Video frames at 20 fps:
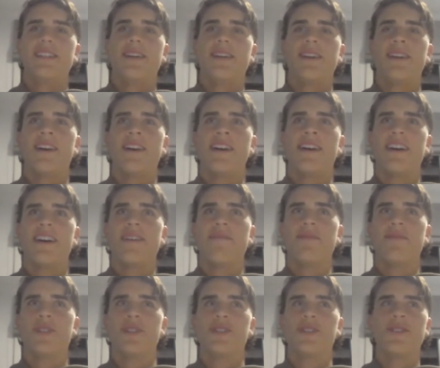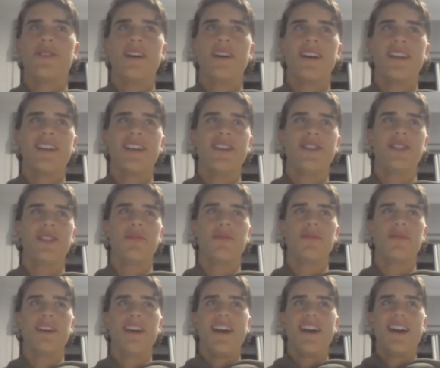uh, I'm not sure. I, used
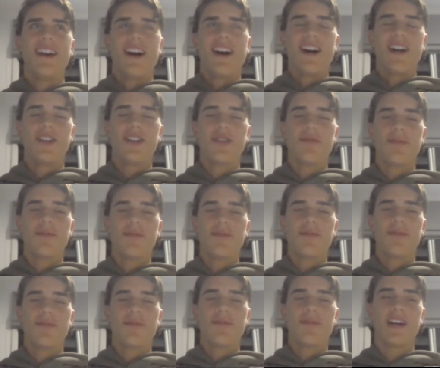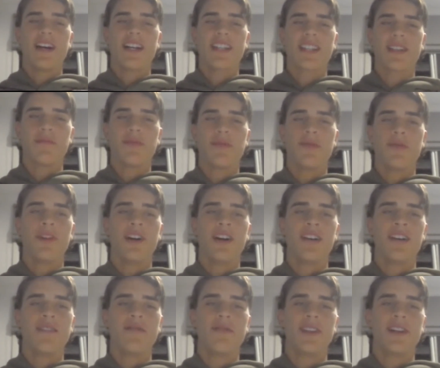to, I used to be a keen
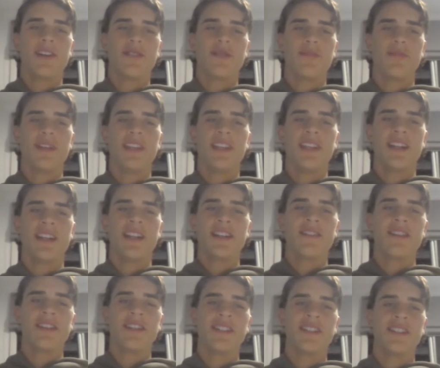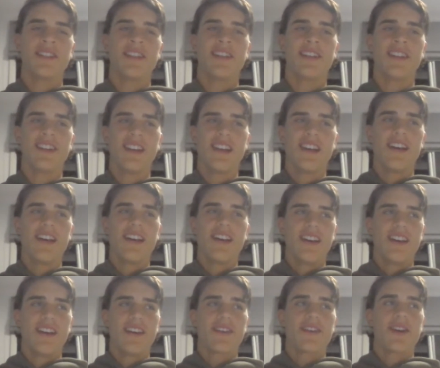basketballer when I was a bit younger. I used to
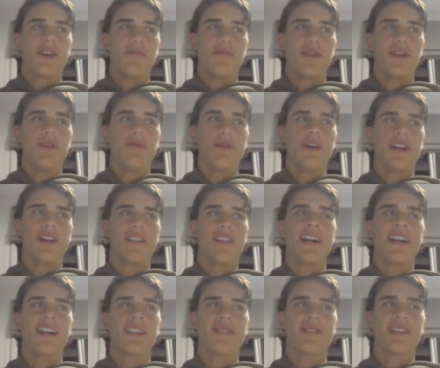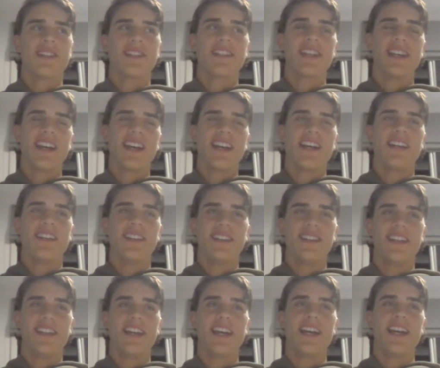go pretty well at that, so I'd say,
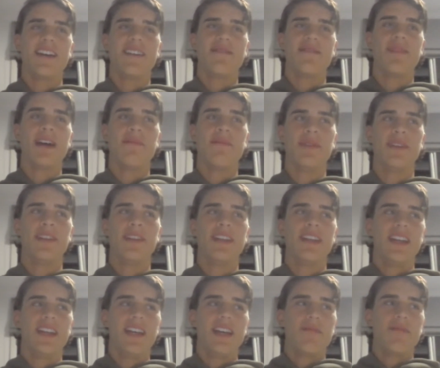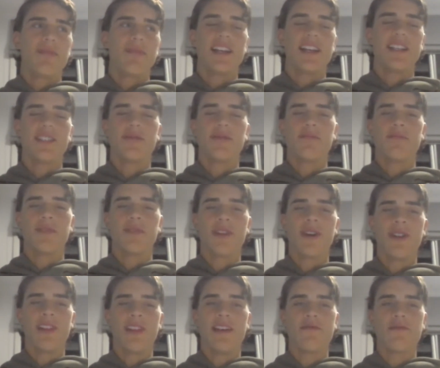yeah, maybe play some
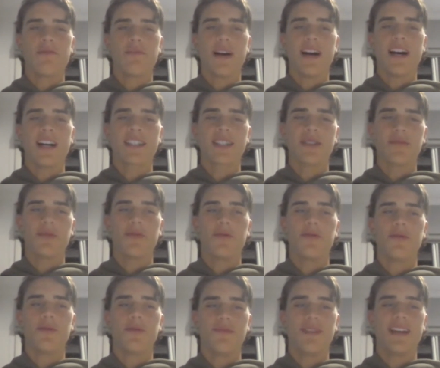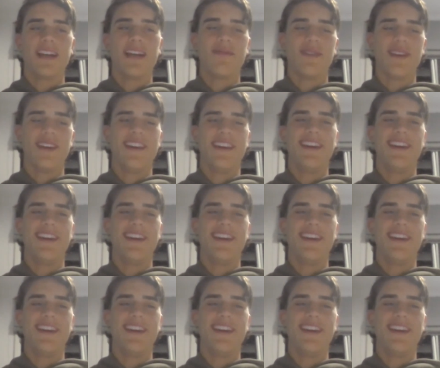low level basketball, maybe.